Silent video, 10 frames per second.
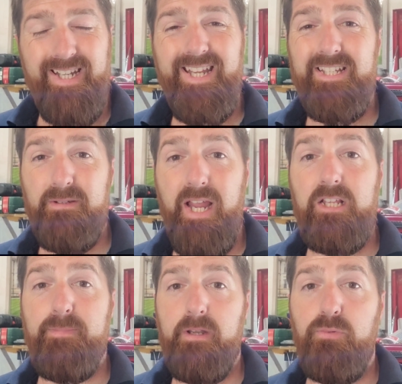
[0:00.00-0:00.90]
It
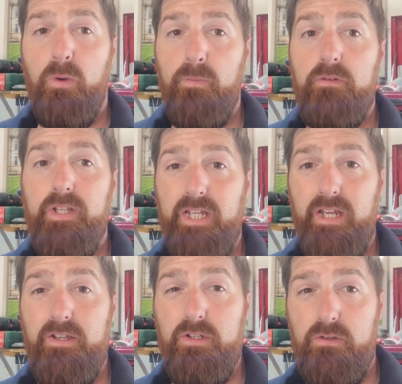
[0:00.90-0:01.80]
has been a problem over the
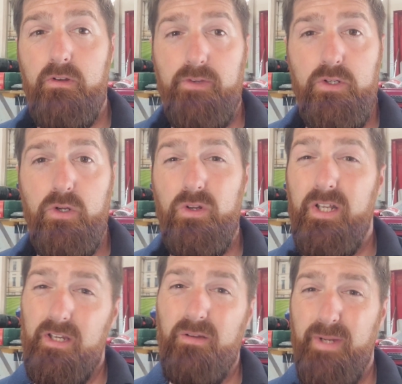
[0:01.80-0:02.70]
years. If you
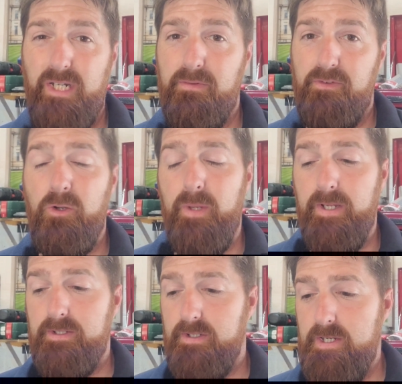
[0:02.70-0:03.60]
Google it, you can pick up a few
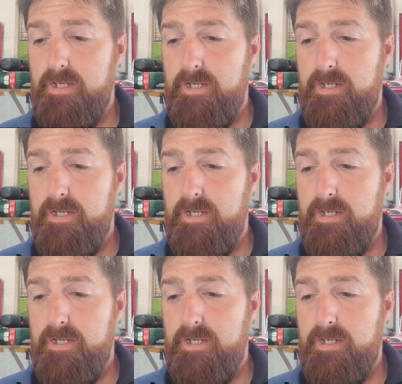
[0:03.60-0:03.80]
bits.